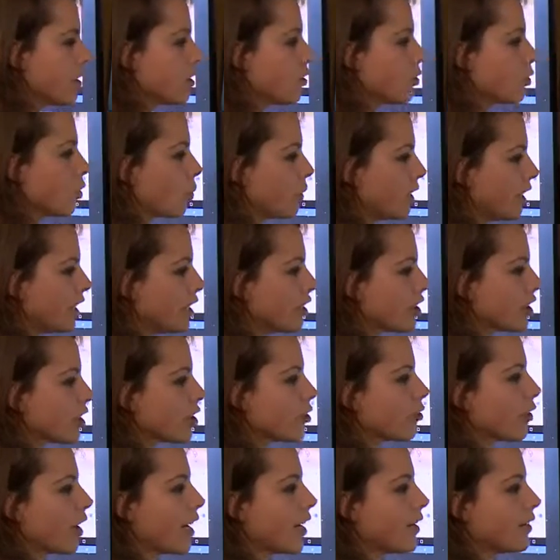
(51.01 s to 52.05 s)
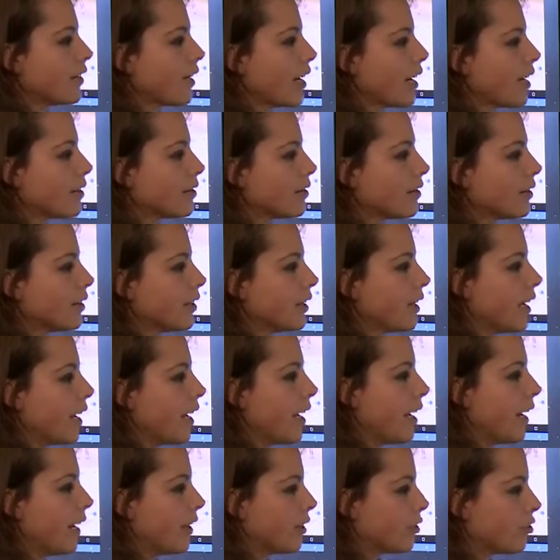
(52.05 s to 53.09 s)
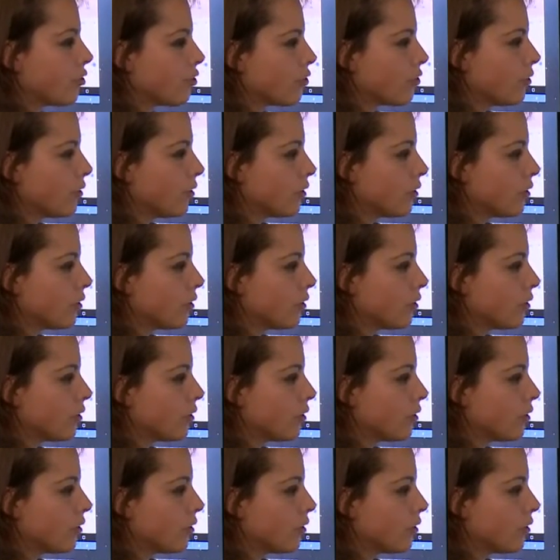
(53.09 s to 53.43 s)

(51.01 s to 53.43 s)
So we integrate ICN